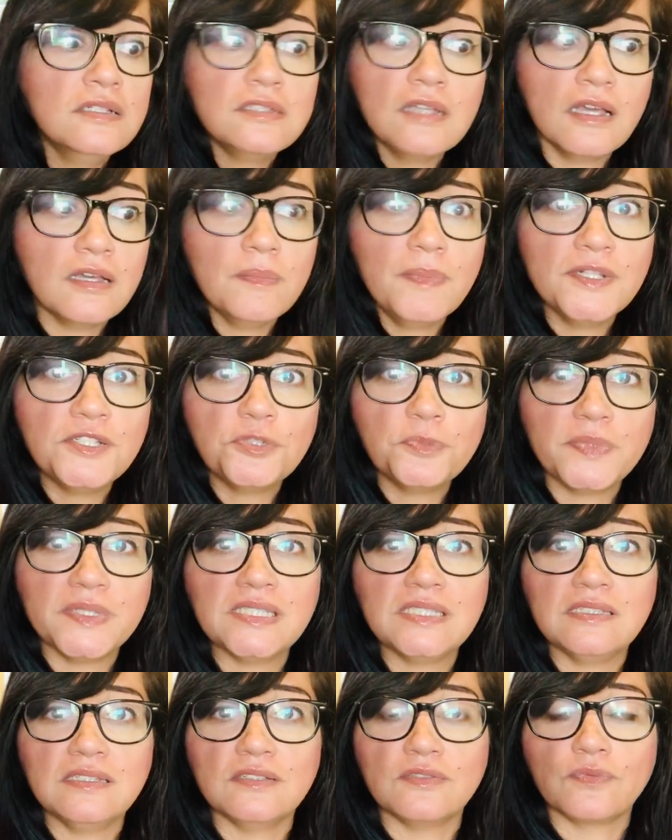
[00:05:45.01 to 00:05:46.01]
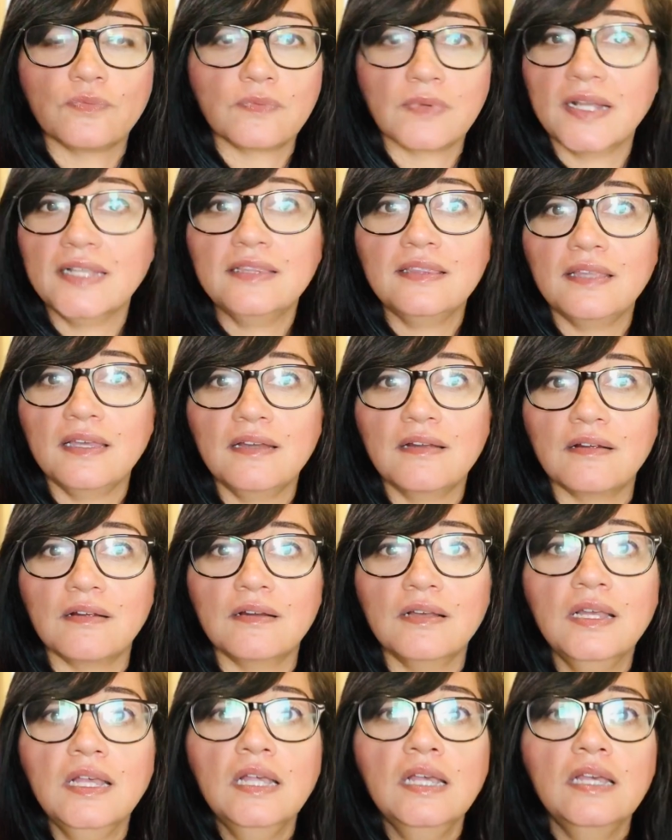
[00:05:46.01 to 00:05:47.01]
talk about your business right
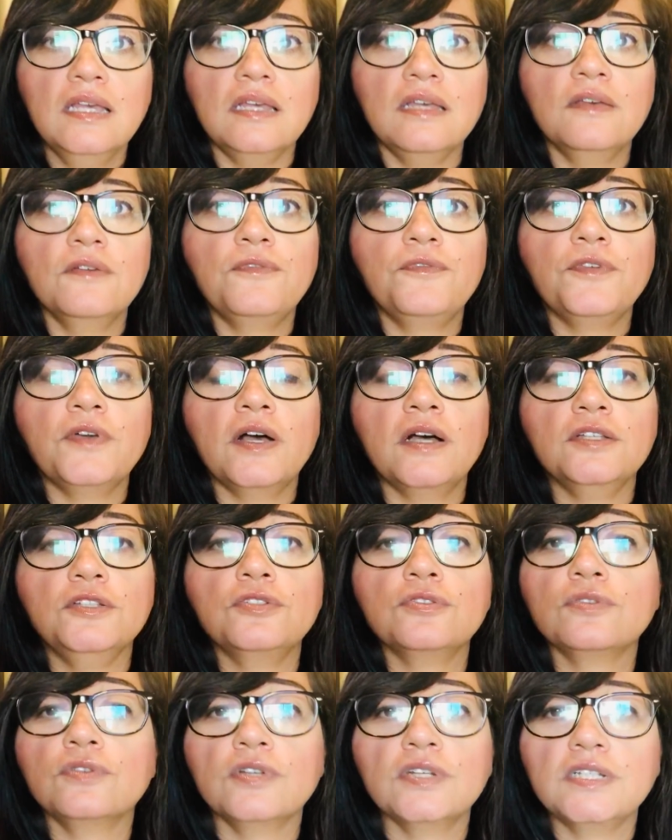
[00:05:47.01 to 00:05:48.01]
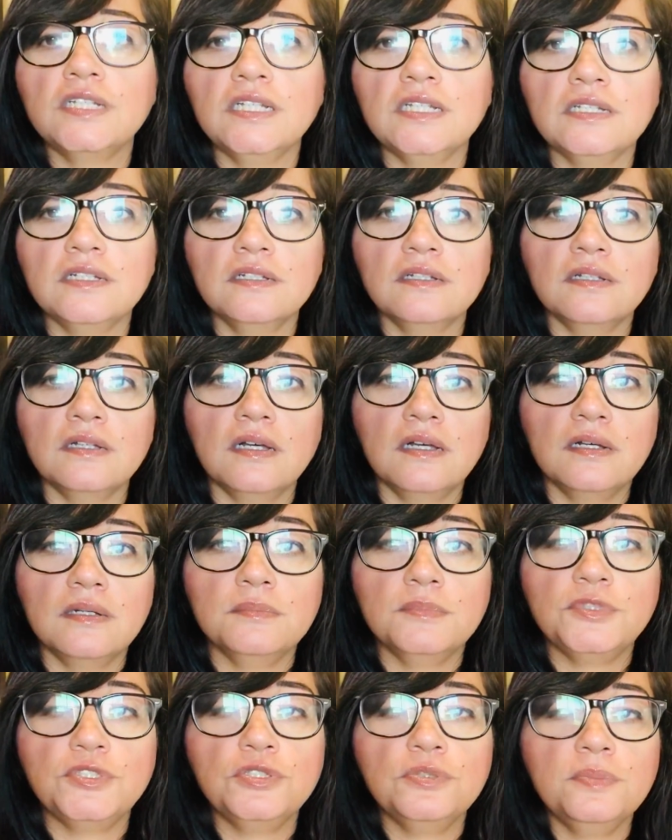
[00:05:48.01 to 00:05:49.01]
there. If you're looking
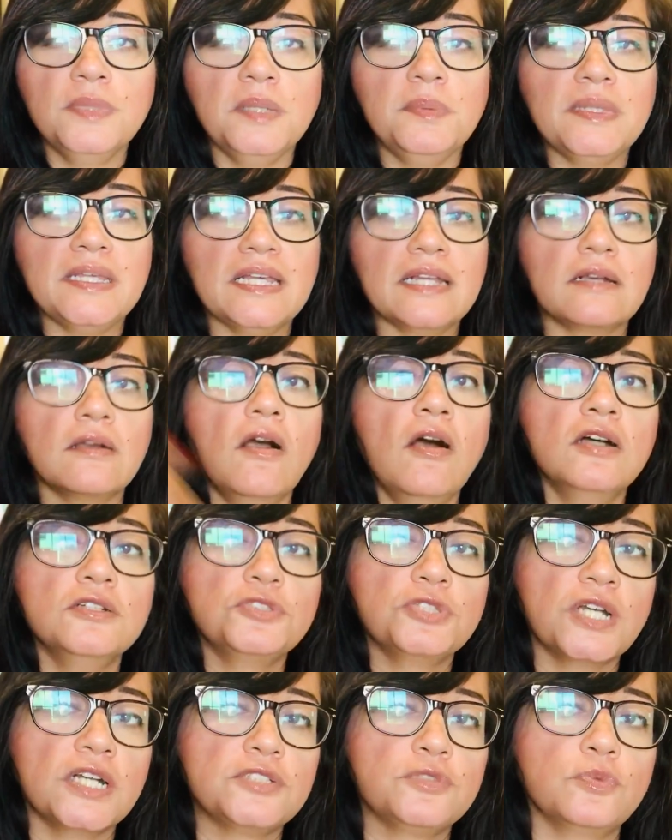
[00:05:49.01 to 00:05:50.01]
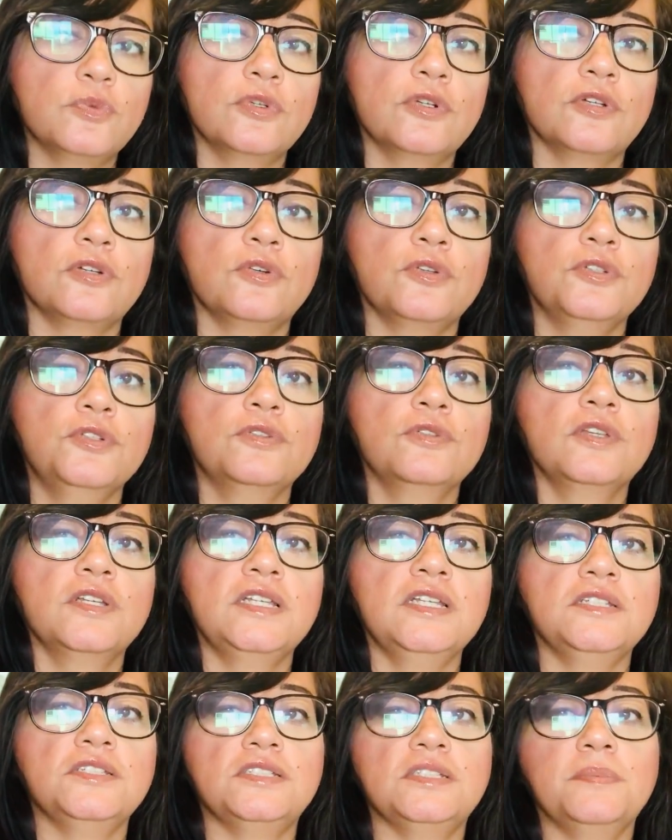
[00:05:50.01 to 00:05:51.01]
to maybe get contract work, or you're
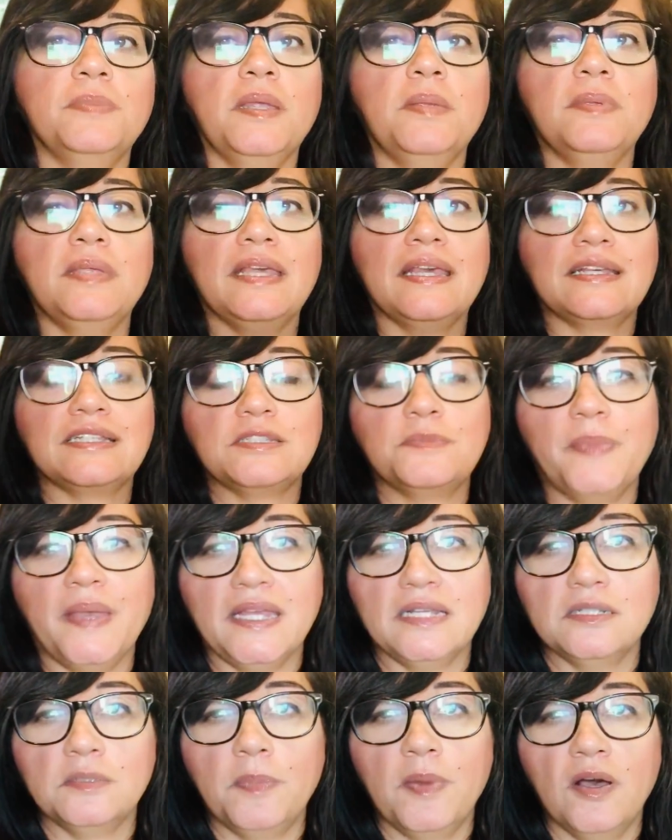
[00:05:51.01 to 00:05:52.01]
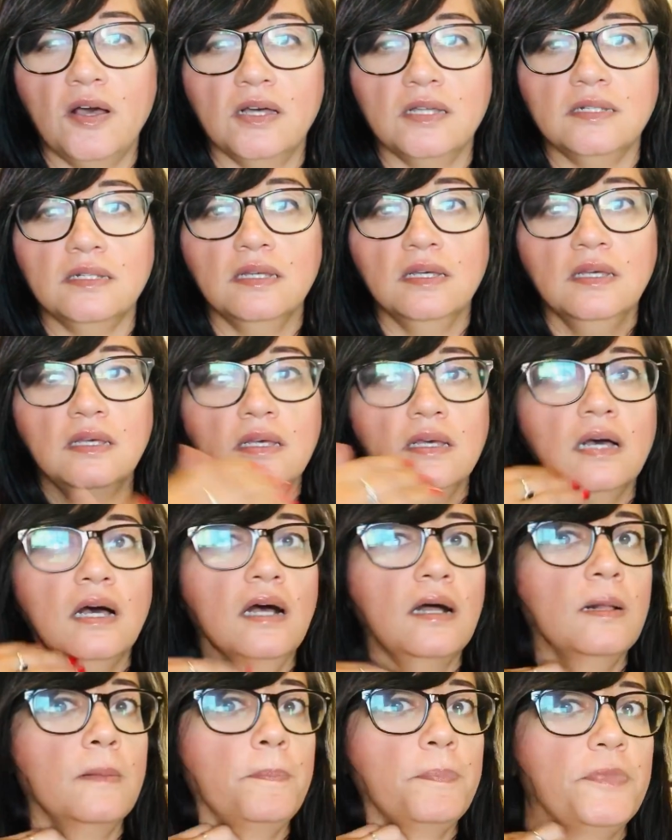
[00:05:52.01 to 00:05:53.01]
looking to maybe expand upon
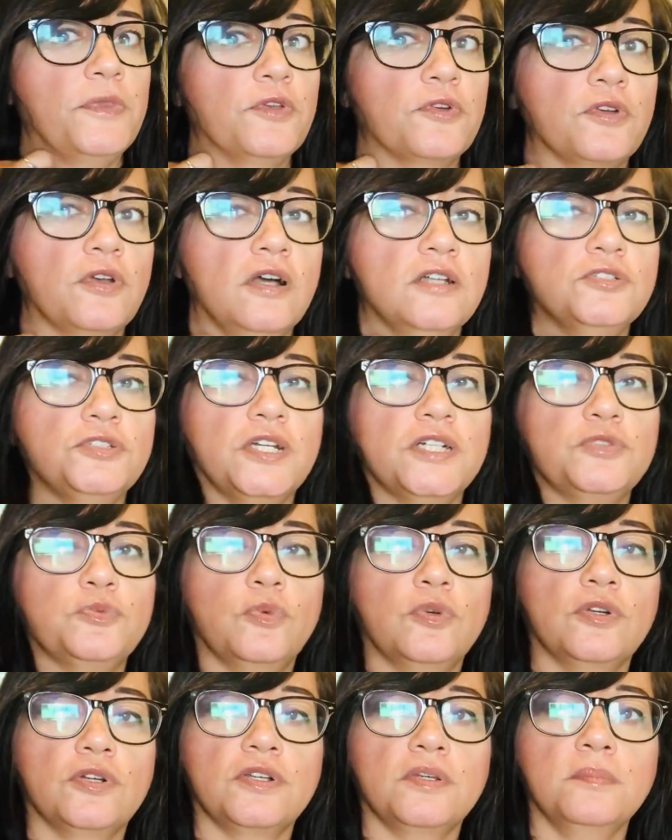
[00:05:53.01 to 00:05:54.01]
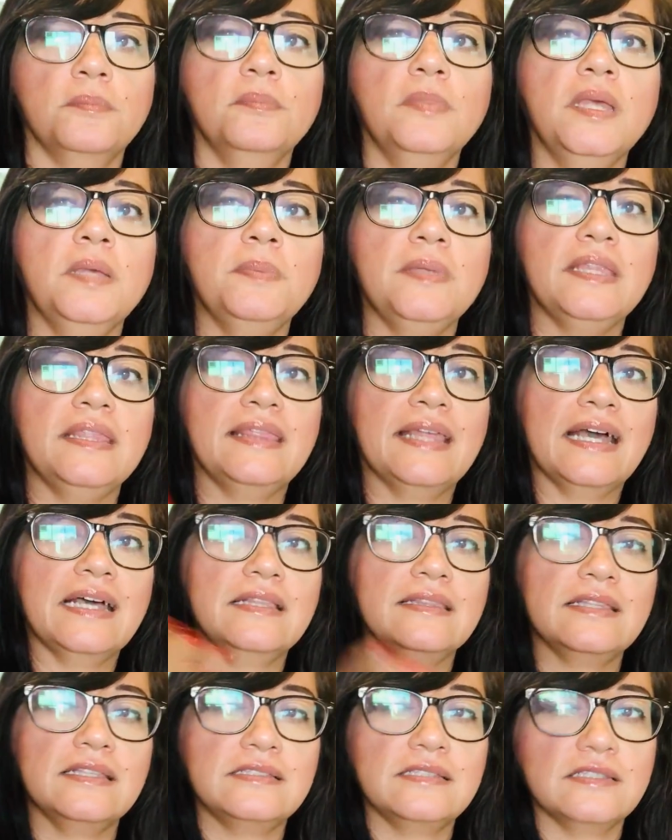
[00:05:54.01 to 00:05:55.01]
your contract work, maybe
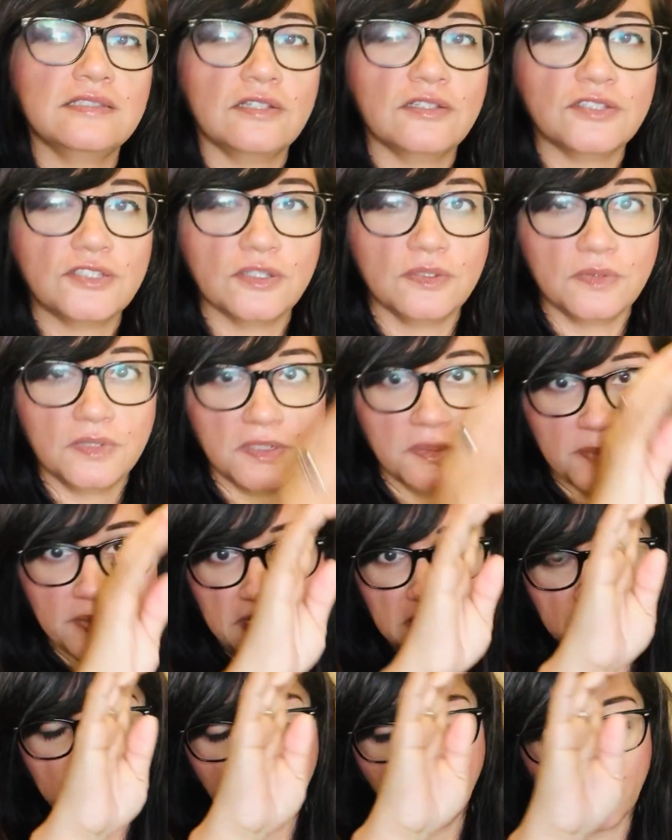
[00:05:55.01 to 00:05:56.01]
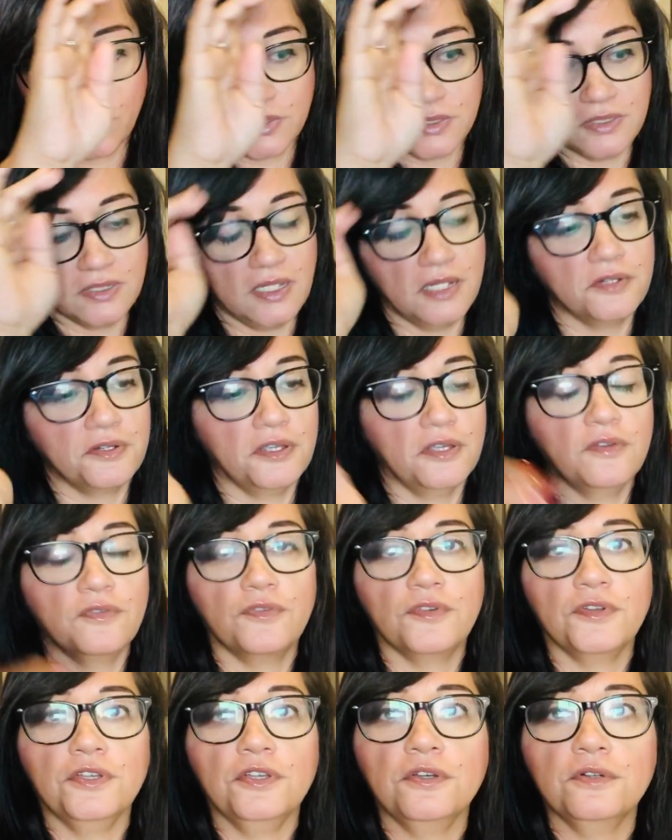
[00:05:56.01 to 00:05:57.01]
this is also going to be an important area
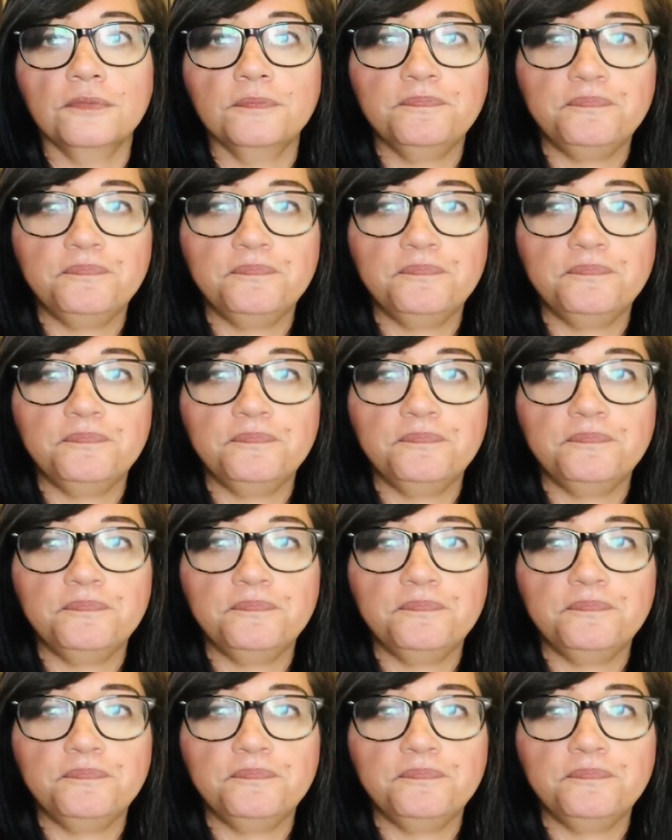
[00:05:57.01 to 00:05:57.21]
for you.